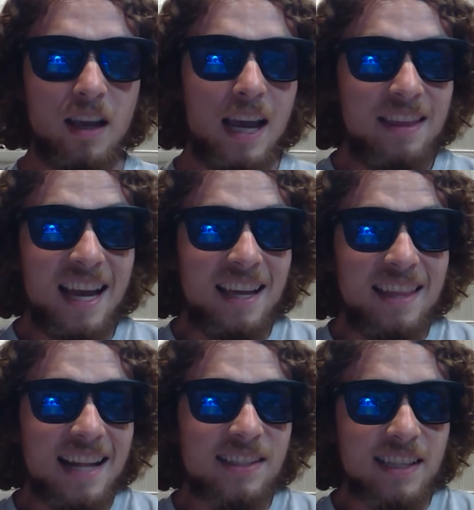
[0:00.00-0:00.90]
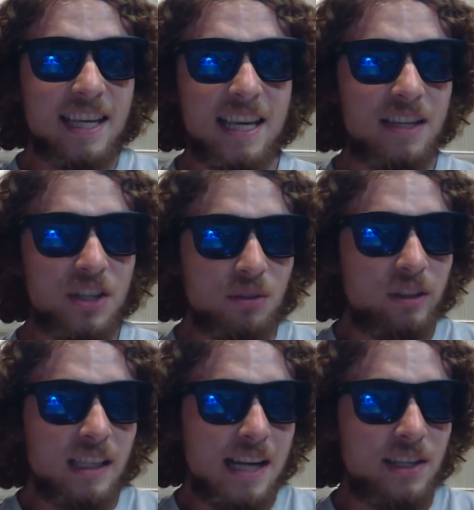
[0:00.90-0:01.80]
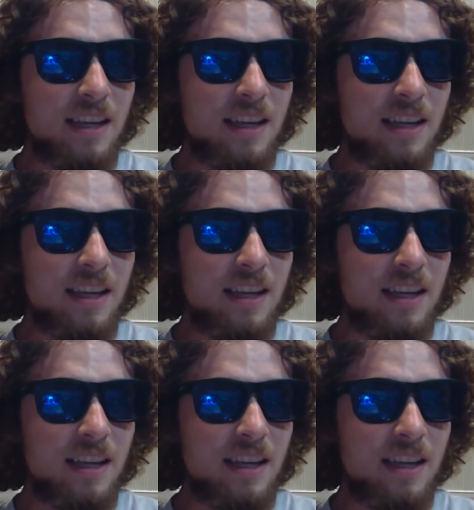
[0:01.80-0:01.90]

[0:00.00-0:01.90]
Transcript: And that's the key, is just realizing